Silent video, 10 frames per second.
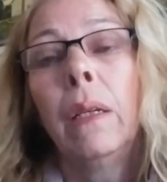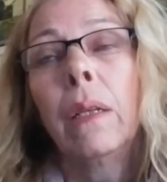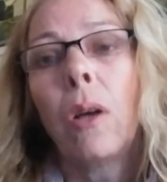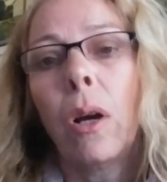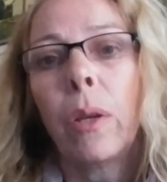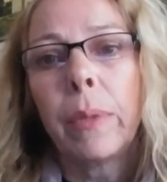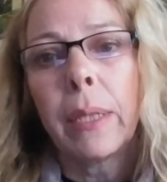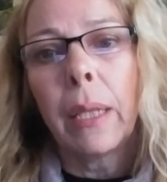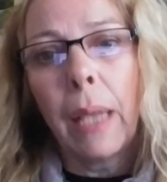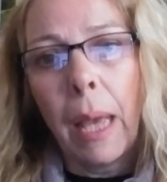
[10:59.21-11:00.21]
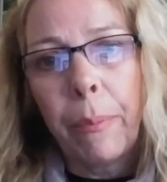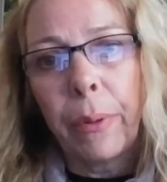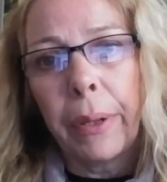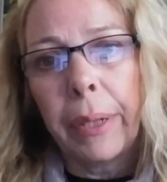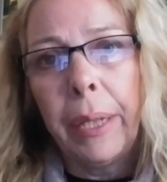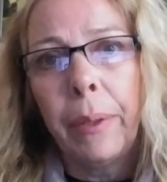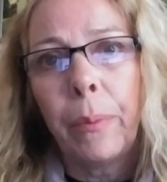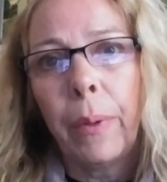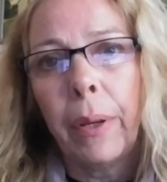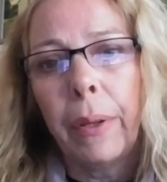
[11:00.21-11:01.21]
Gone was the library
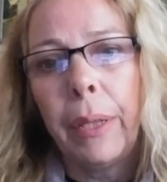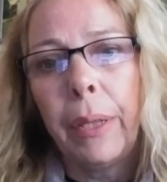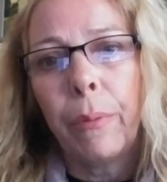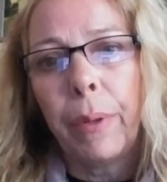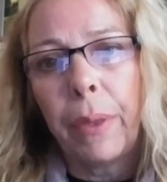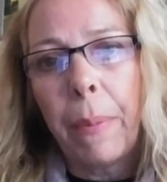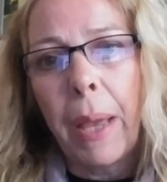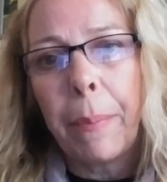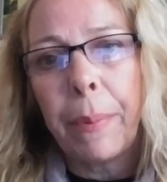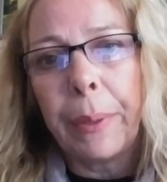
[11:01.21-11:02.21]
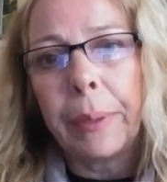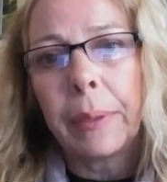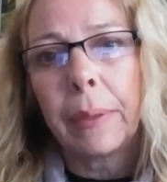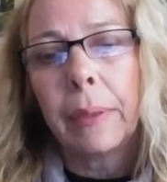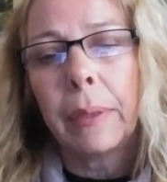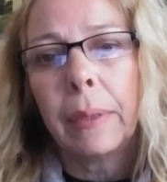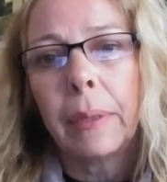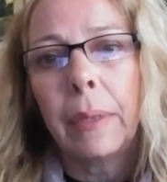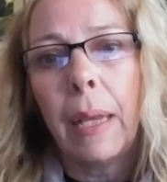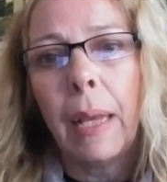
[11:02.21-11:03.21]
where he read the paper
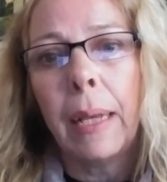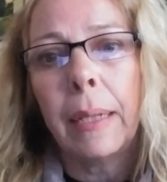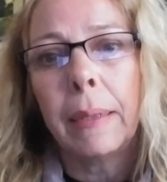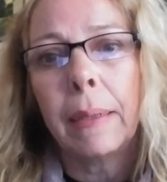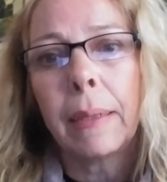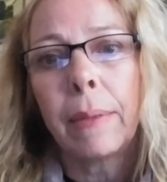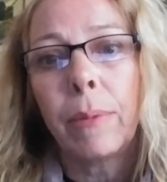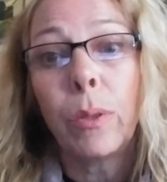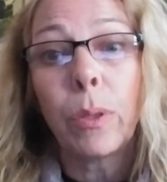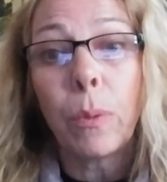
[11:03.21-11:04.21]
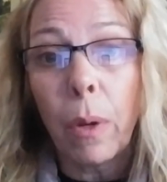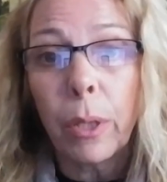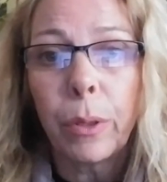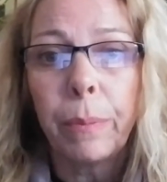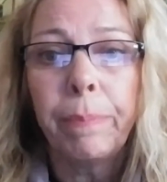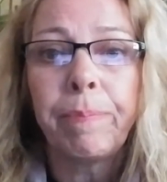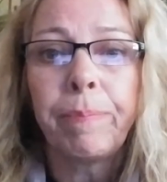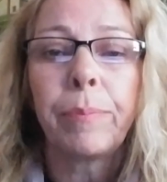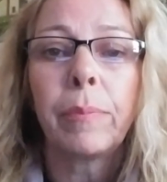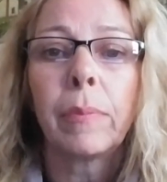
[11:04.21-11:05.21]
and use the washroom.
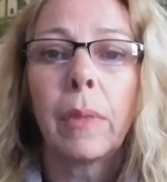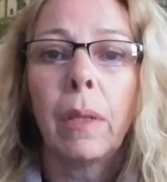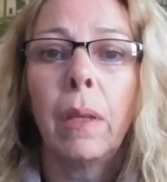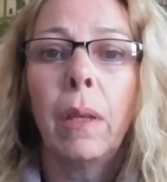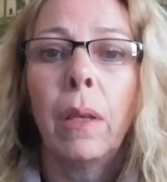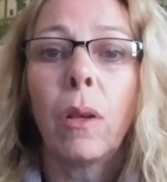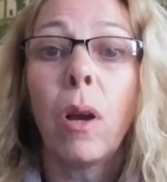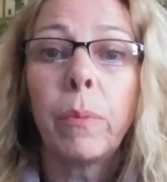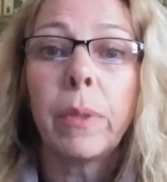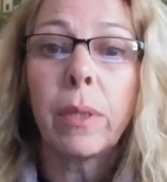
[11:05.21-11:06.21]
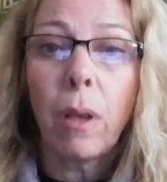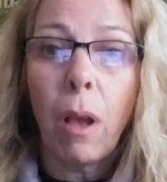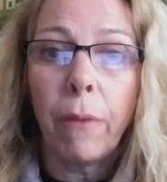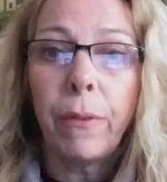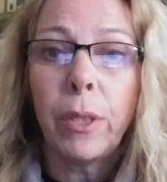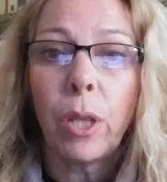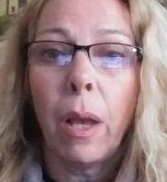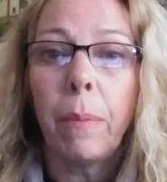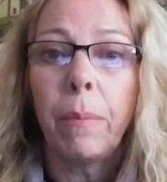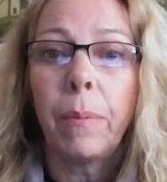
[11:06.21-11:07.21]
Gone was the coffee
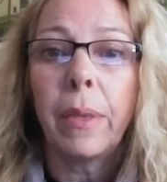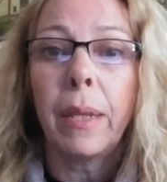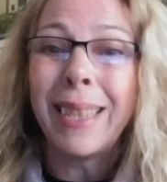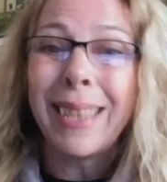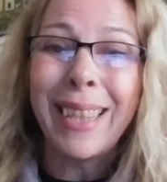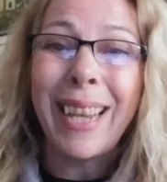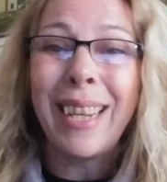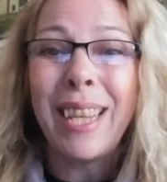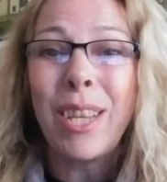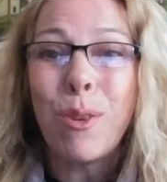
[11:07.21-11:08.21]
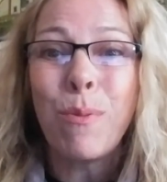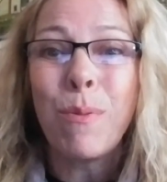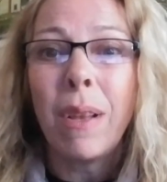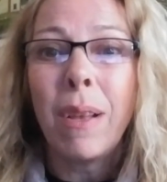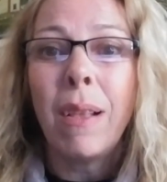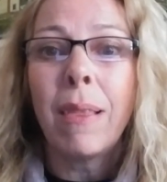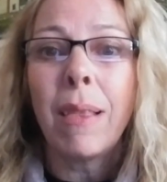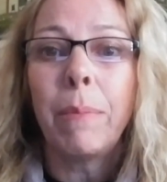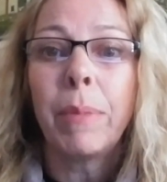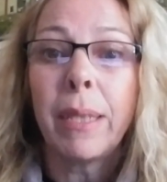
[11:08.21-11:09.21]
shop with the nice lady who
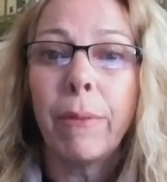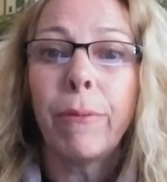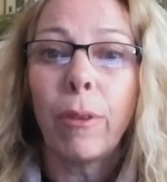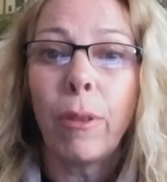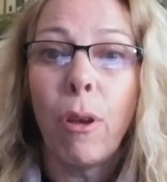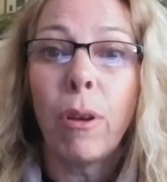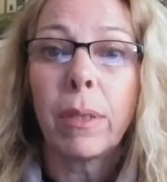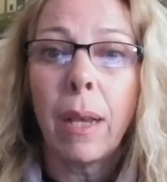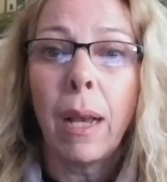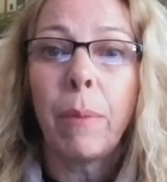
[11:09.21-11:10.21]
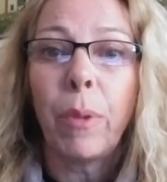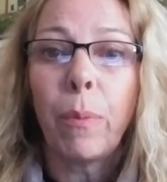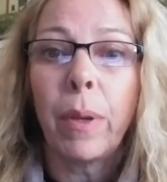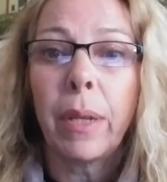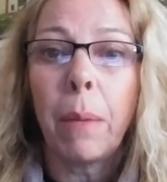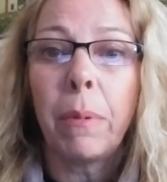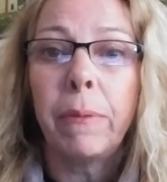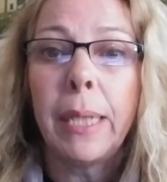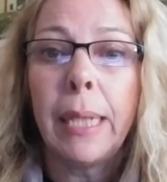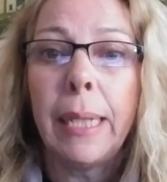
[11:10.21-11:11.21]
let him sit for a long time with 1 cup
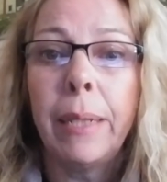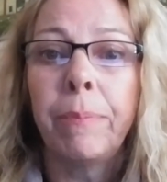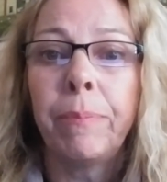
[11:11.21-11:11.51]
of tea.